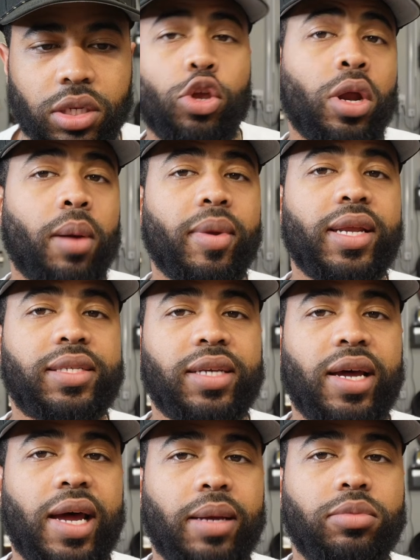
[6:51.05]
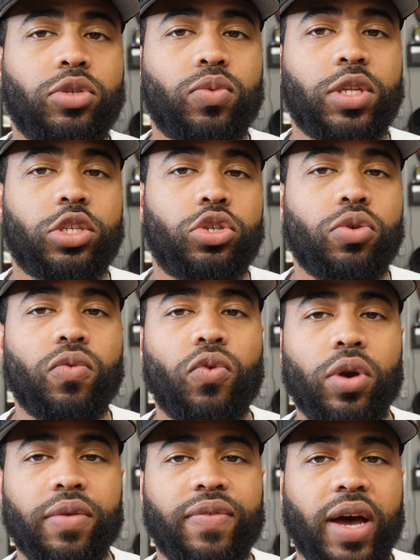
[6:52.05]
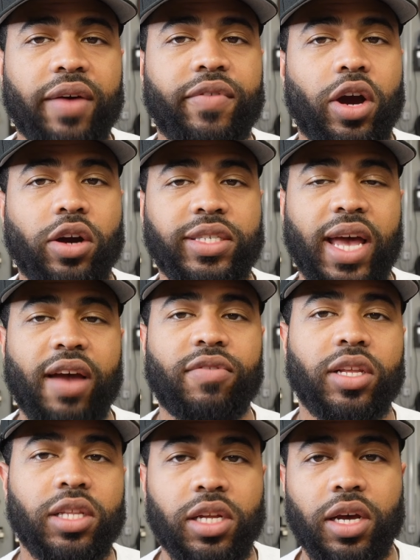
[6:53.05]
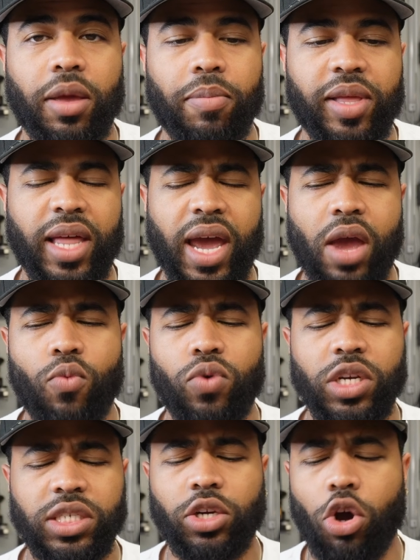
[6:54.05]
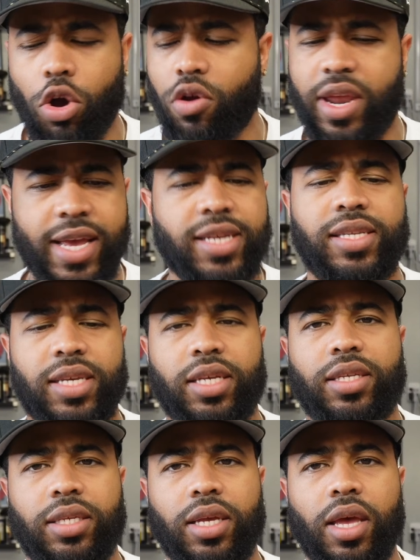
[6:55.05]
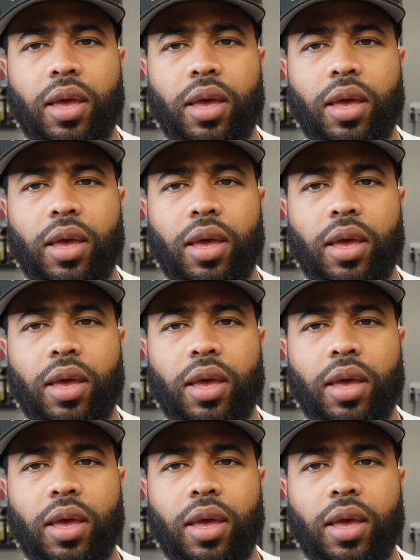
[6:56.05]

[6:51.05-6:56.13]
You know how many times with the Tomb 45 guards, I have to look and be like, hey, which guard is this?